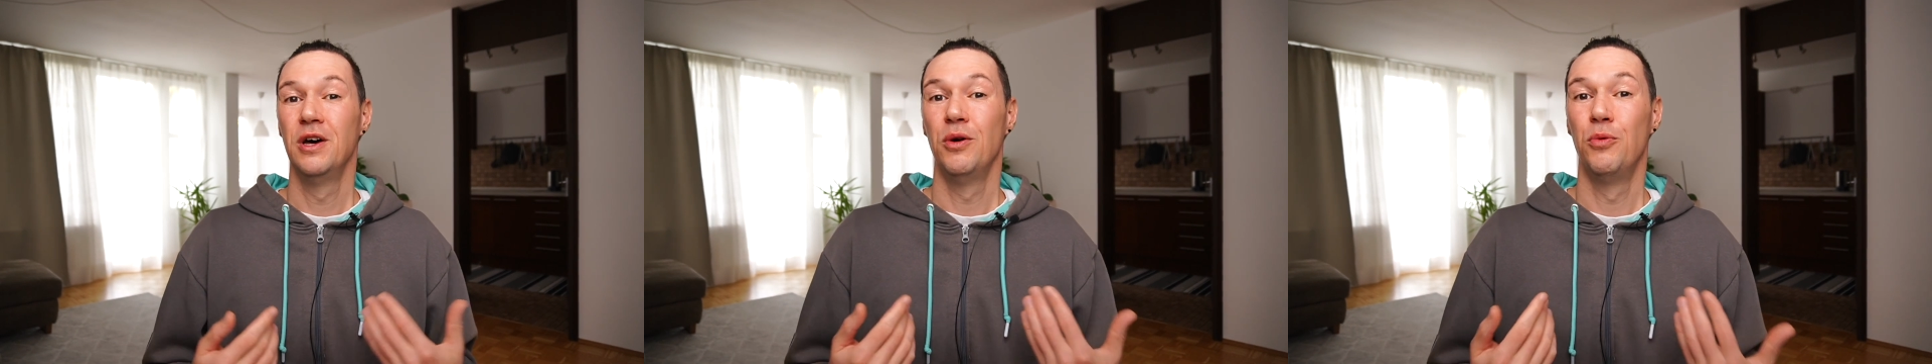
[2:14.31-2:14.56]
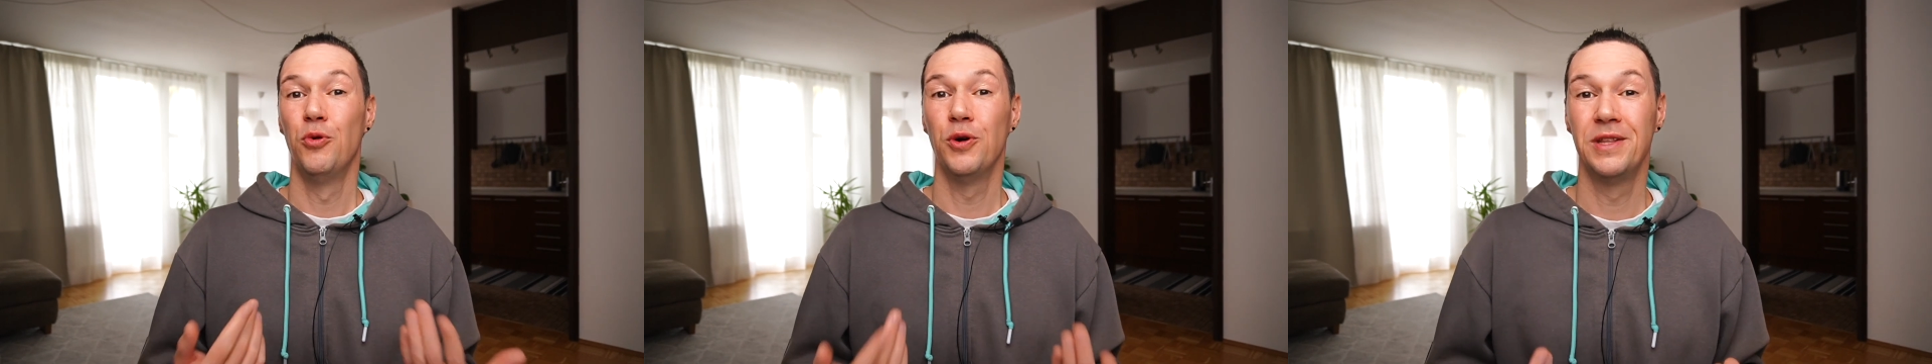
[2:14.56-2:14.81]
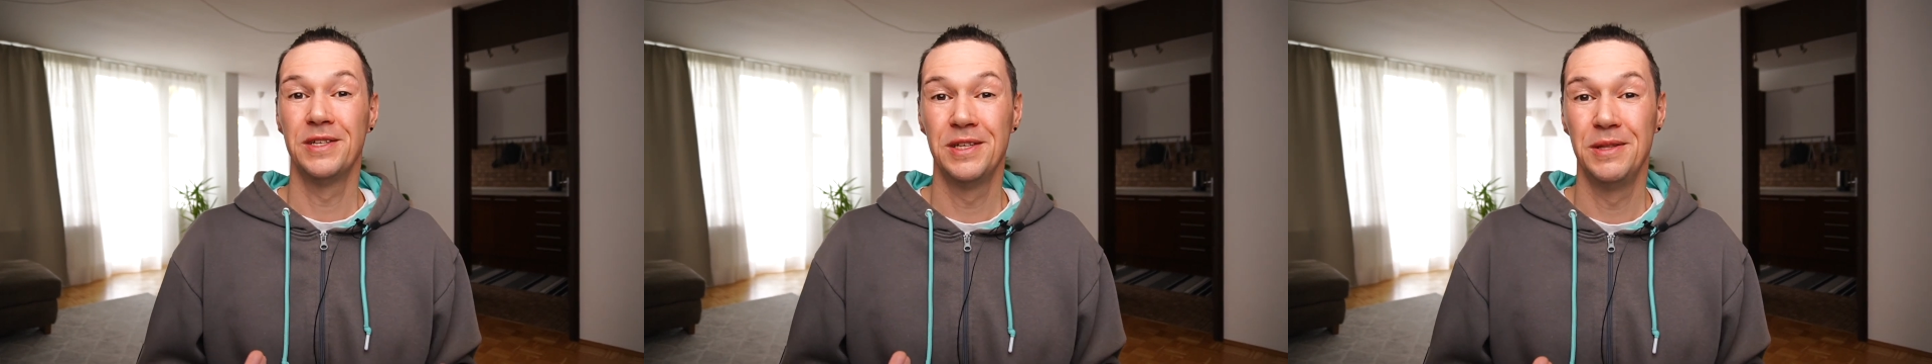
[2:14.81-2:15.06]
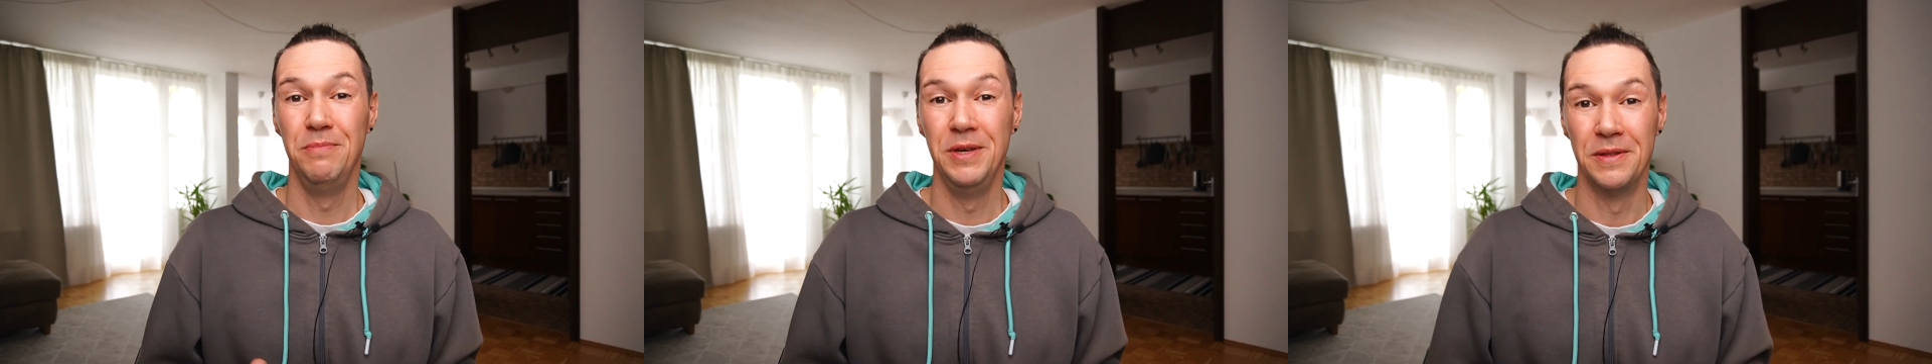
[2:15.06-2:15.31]
what does
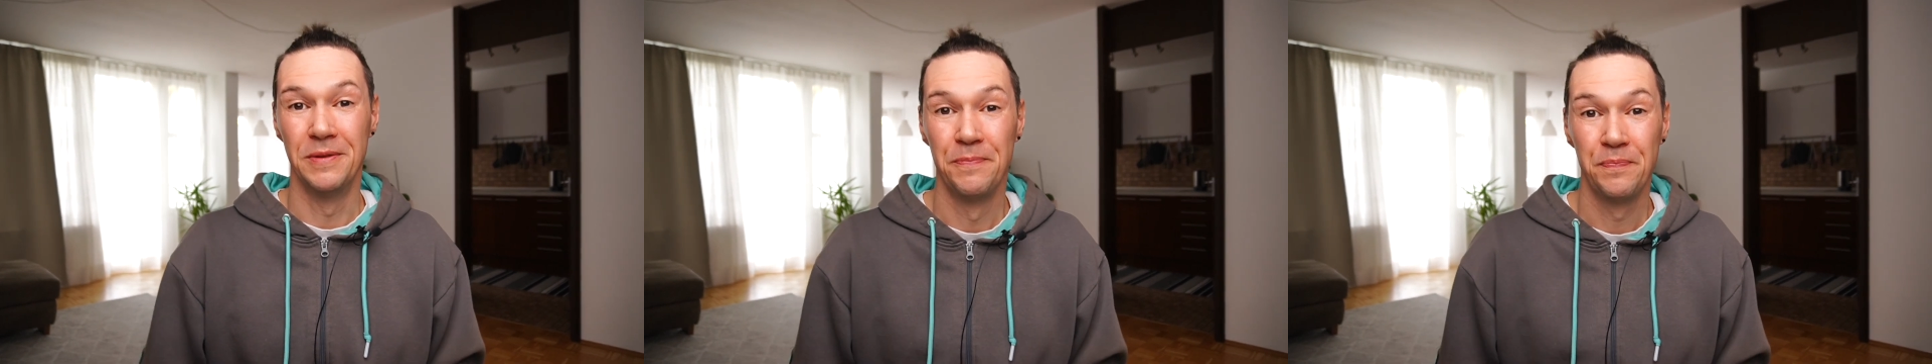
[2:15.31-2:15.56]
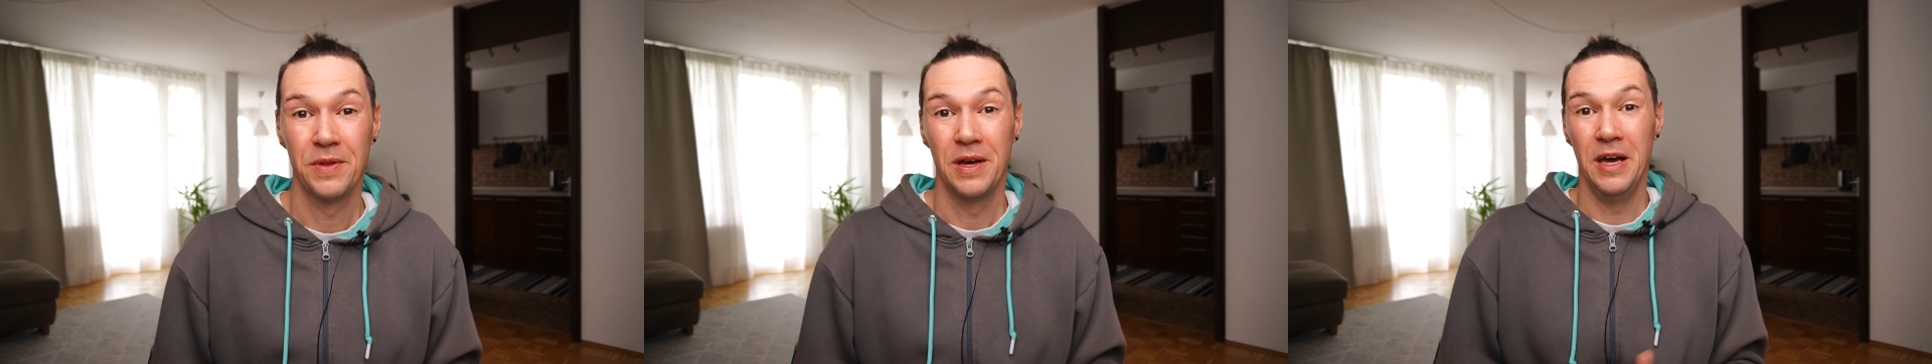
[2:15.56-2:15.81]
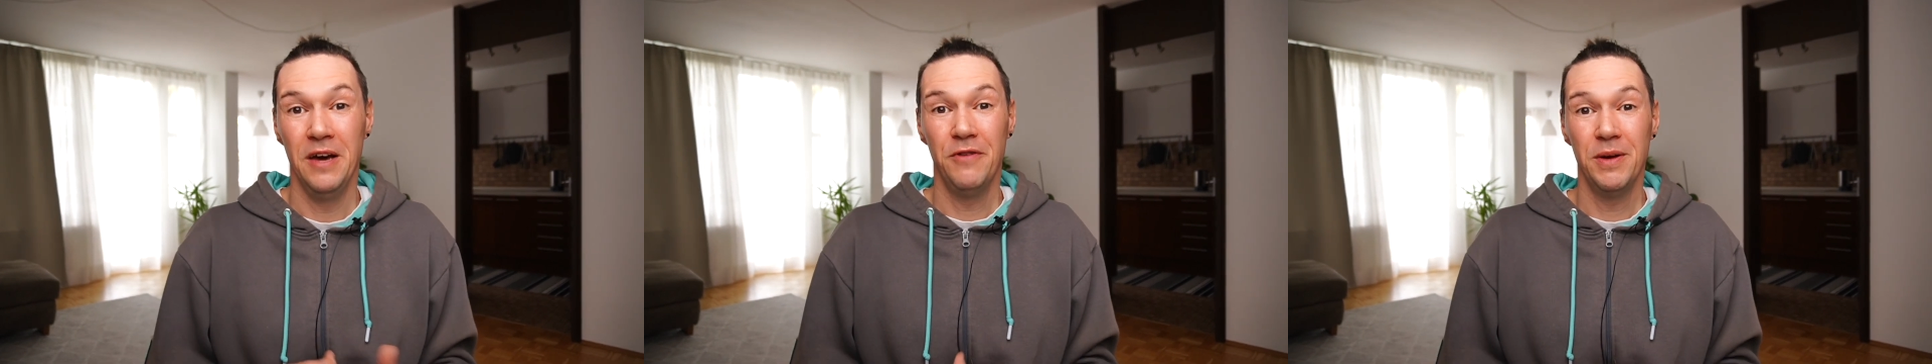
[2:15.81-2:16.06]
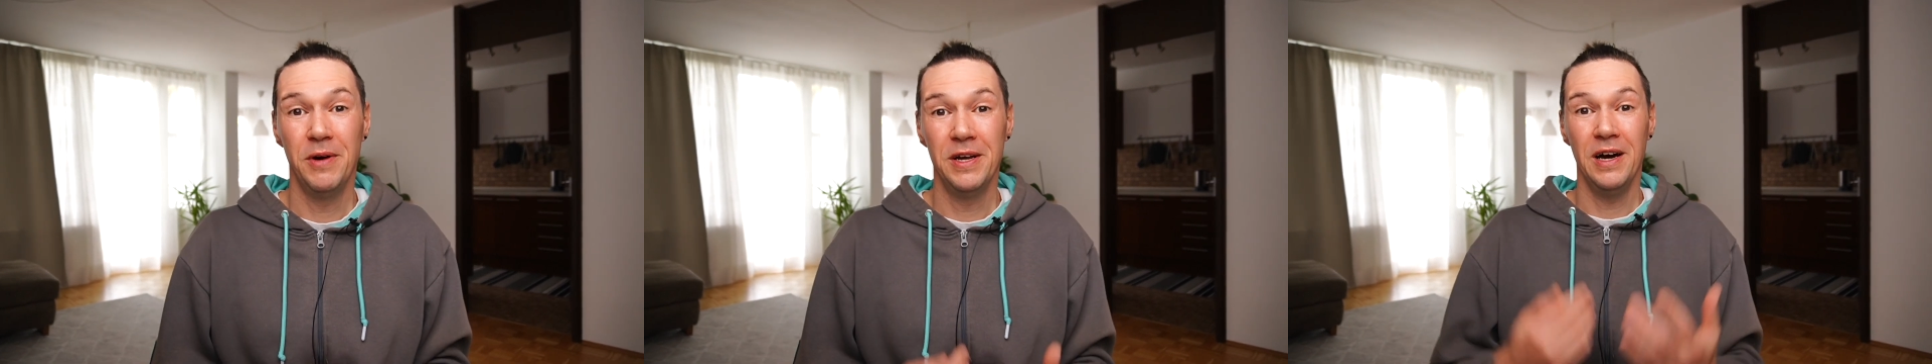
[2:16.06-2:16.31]
it mean.
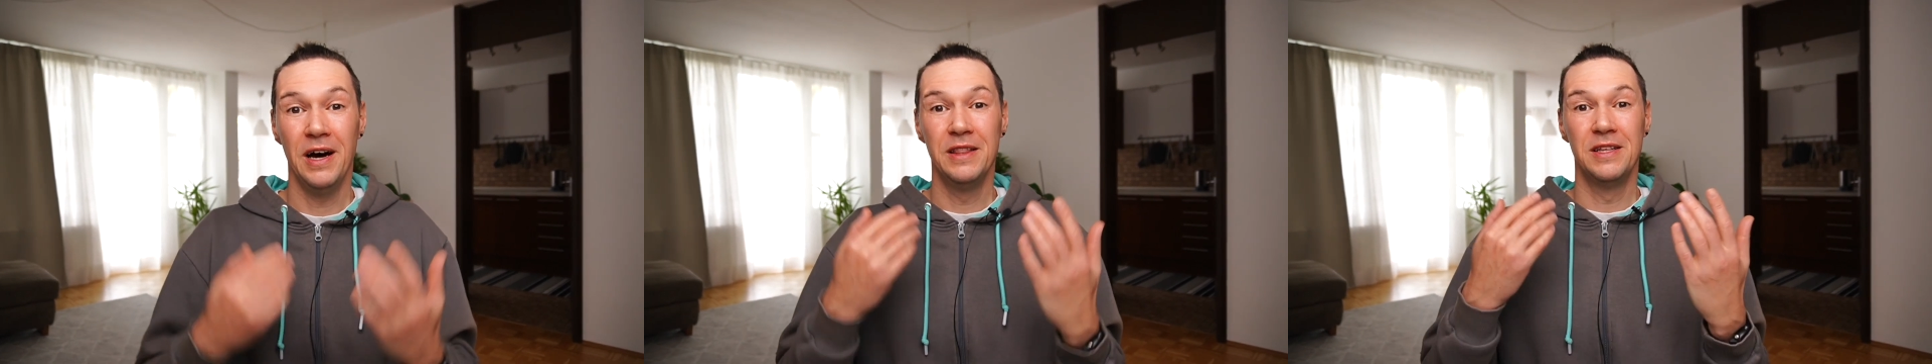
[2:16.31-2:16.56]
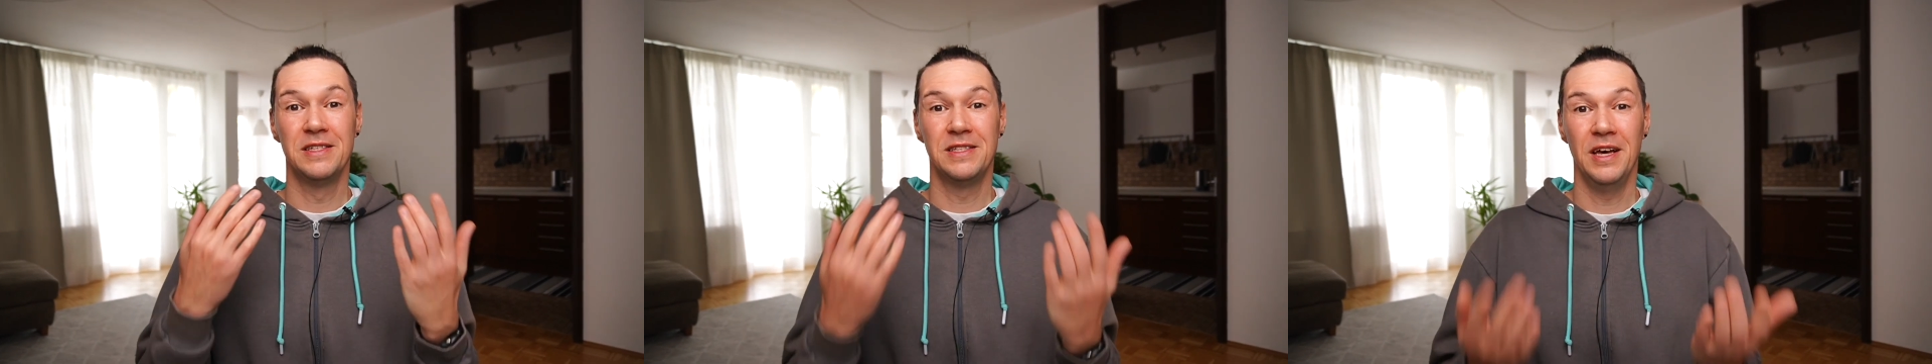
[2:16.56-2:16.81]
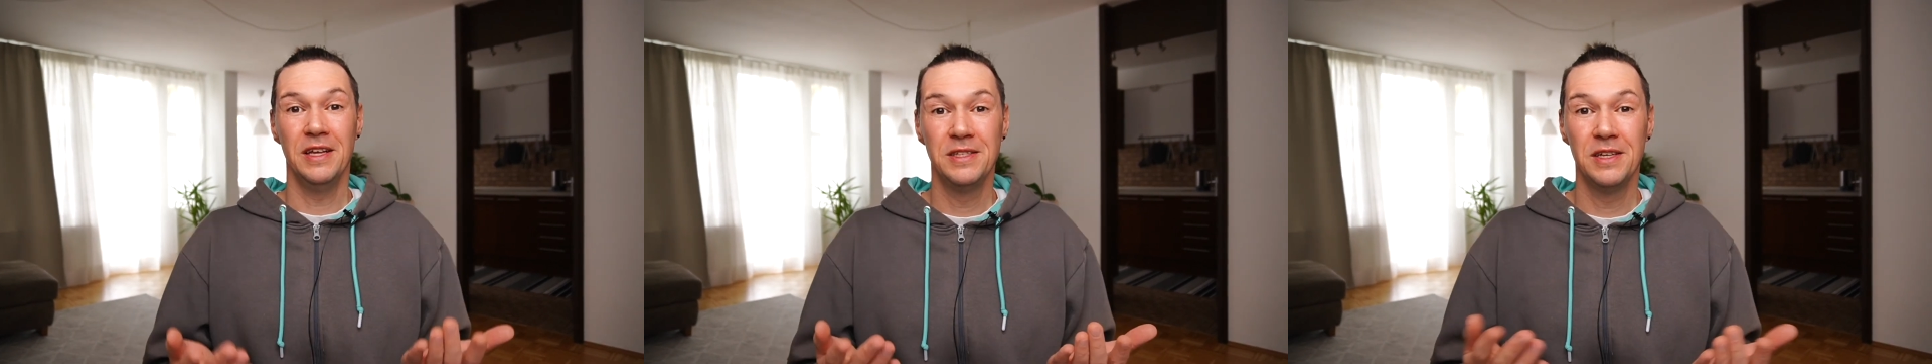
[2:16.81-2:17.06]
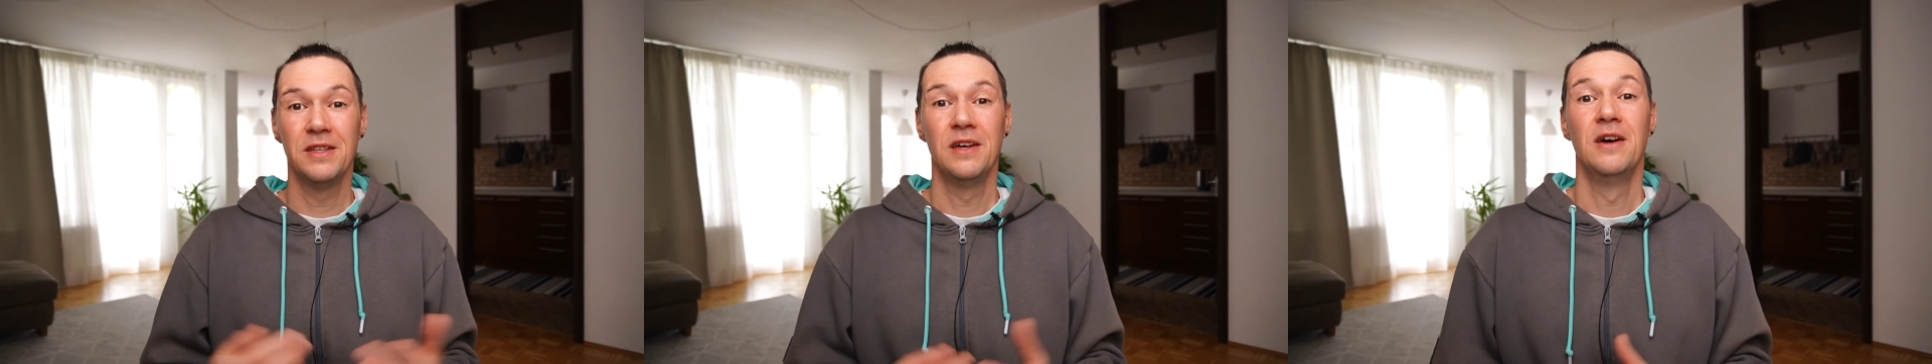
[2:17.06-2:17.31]
Everybody understands it